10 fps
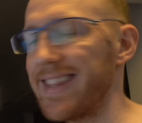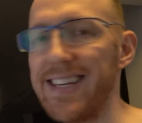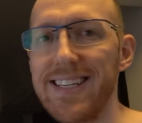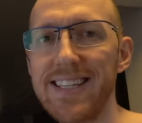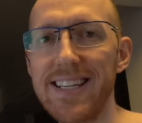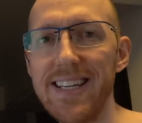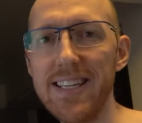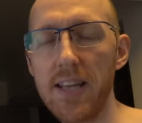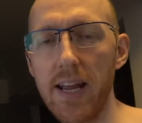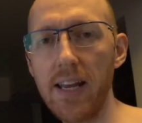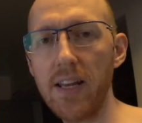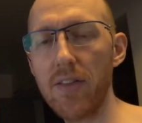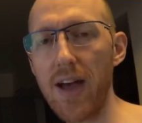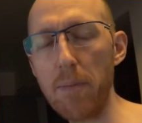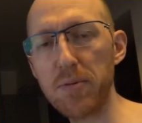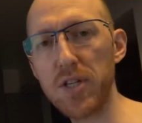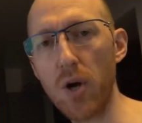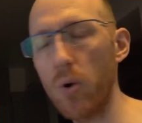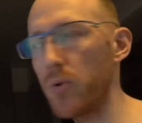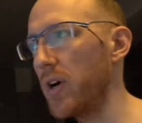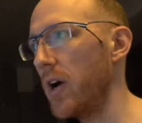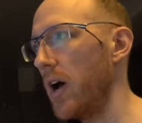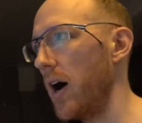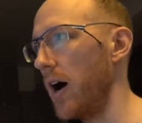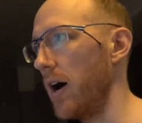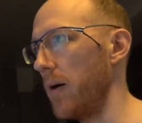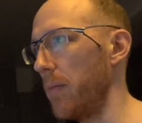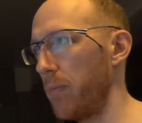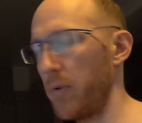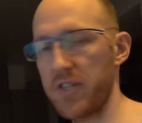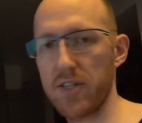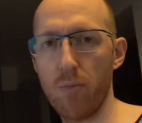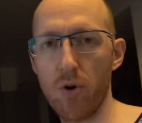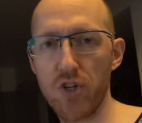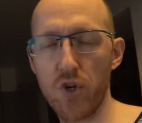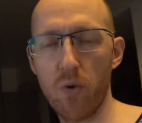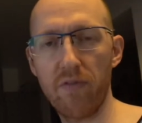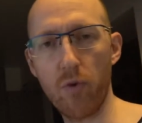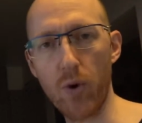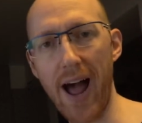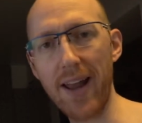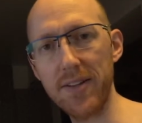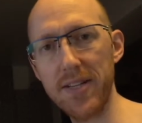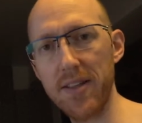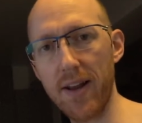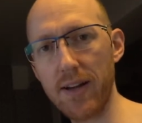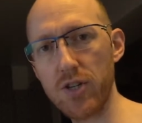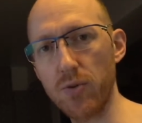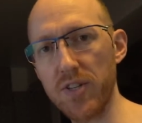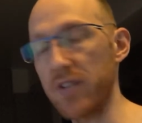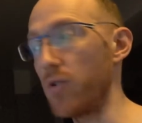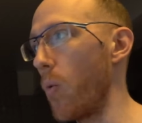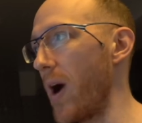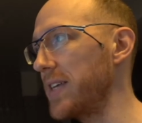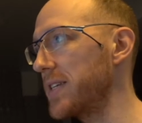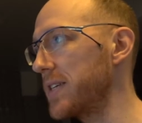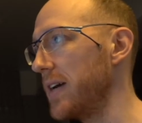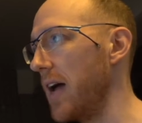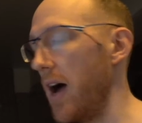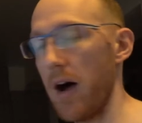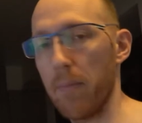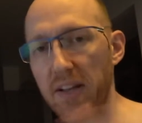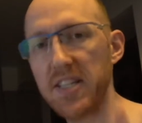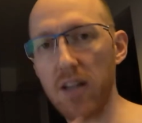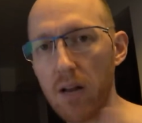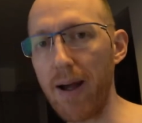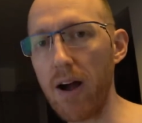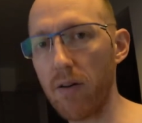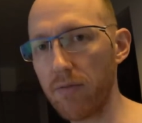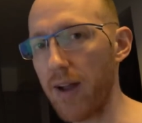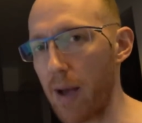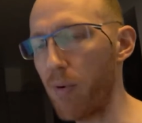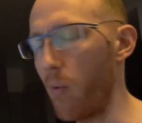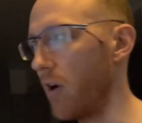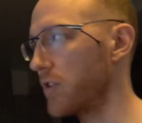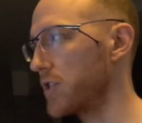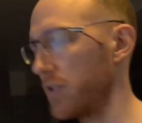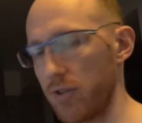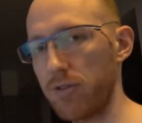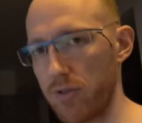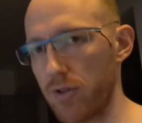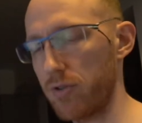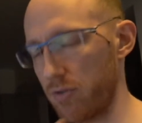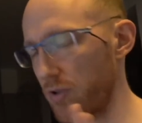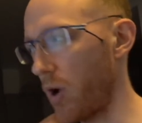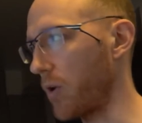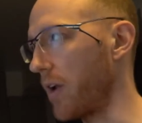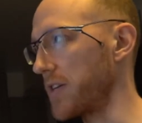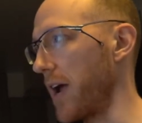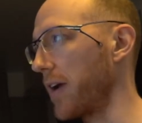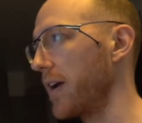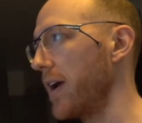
This is another episode which has more to do with frugality than actual zero waste, but it's still about a free Apple Watch. Just hold on a sec.